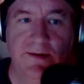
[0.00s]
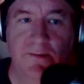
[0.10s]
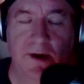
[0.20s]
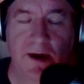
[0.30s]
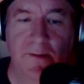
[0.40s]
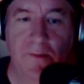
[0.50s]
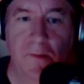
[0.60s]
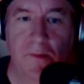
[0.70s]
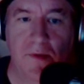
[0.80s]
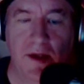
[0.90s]
But
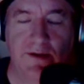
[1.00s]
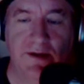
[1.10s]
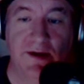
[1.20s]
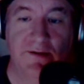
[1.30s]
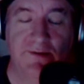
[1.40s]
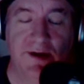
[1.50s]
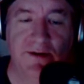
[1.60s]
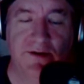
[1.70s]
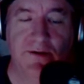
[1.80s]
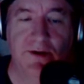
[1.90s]
that's a neat
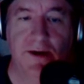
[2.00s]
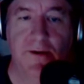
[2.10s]
story.